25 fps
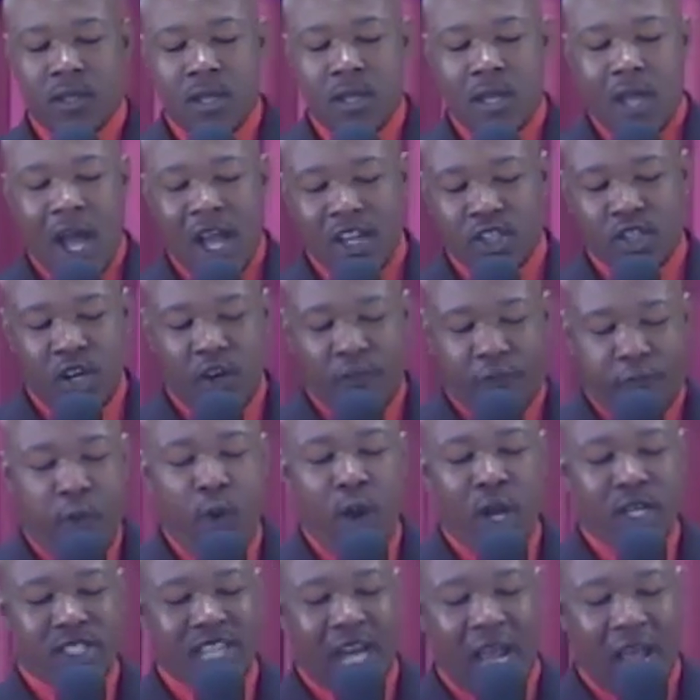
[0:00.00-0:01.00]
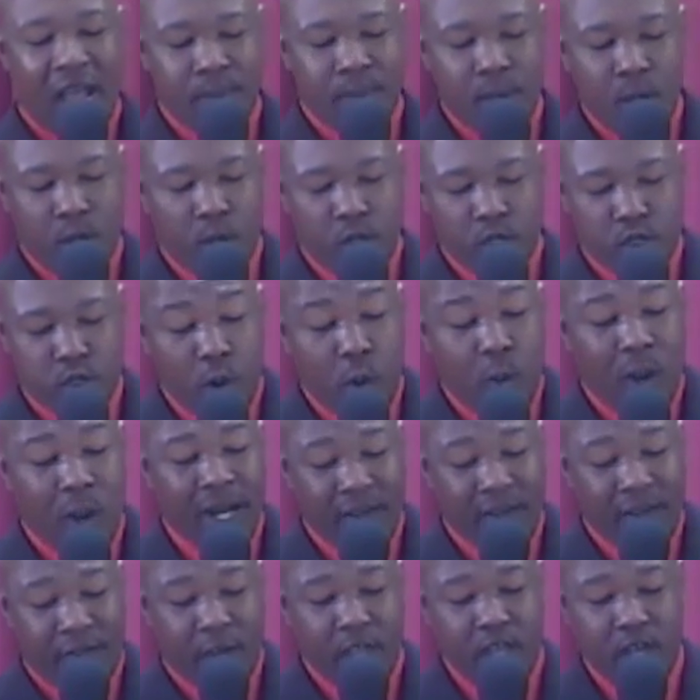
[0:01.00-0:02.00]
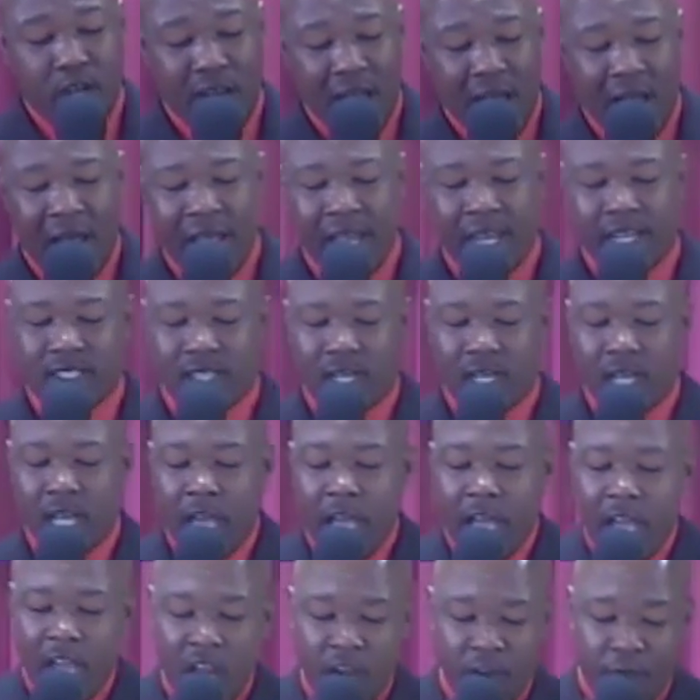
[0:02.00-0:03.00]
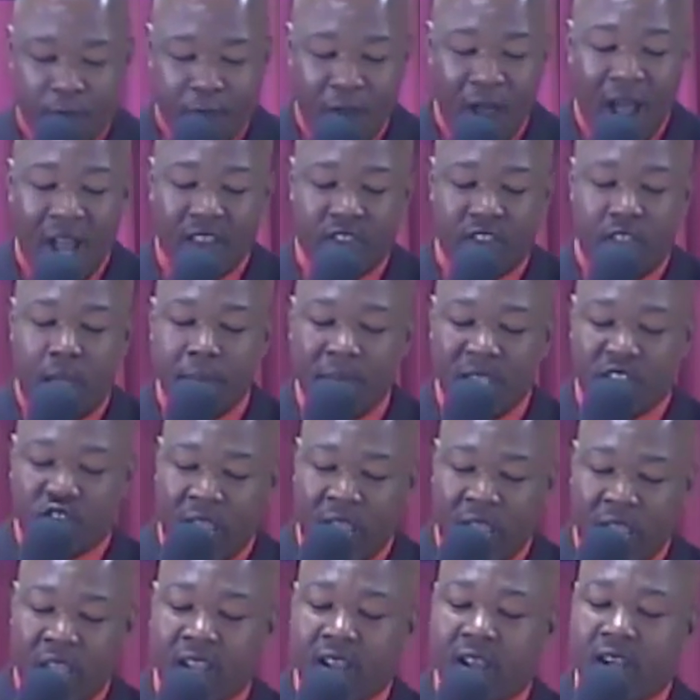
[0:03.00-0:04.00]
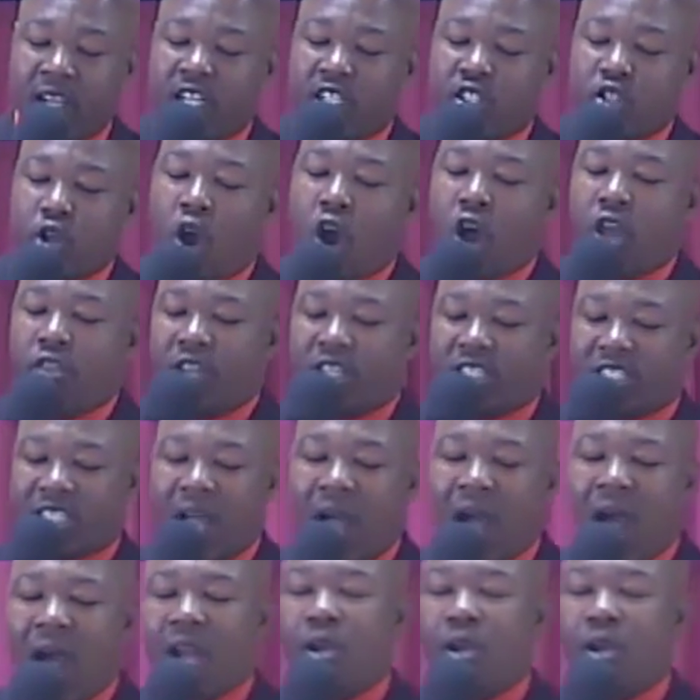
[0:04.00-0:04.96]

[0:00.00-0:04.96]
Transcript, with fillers: And so the fourth time you could do whatever you liked. In fact, they mistakenly taught that God